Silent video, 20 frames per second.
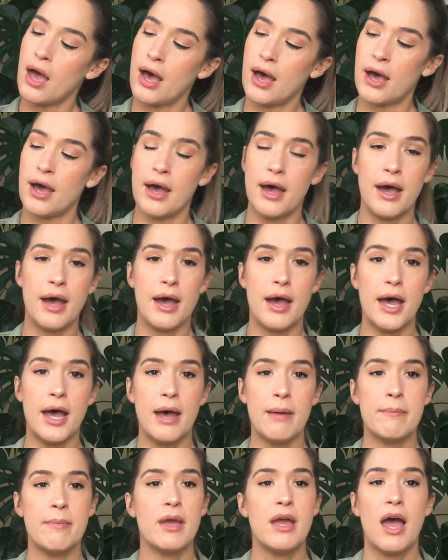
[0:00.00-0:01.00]

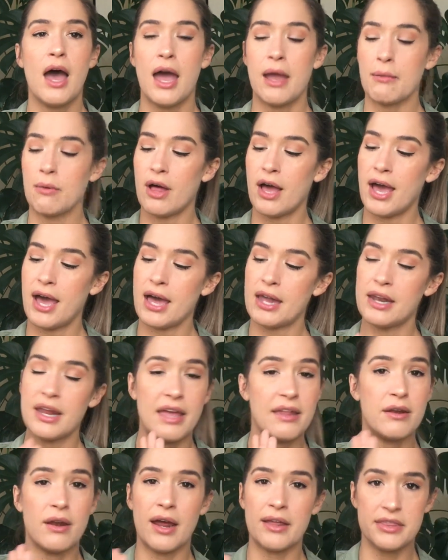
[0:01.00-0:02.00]
I will add,
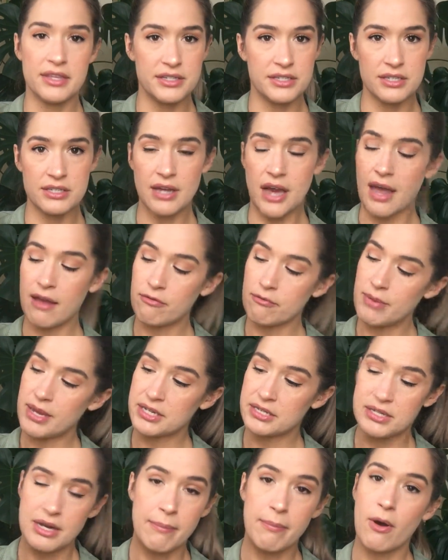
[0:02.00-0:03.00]
and I've
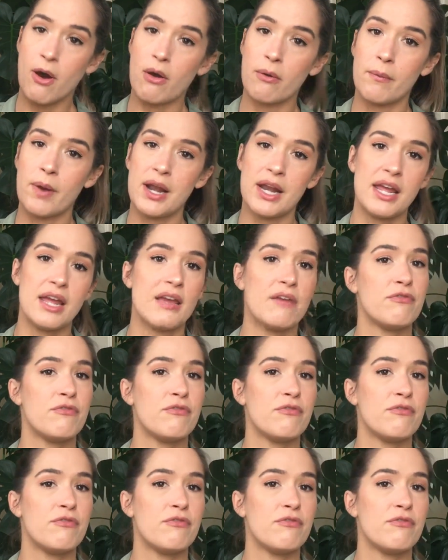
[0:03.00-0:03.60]
mixed up already.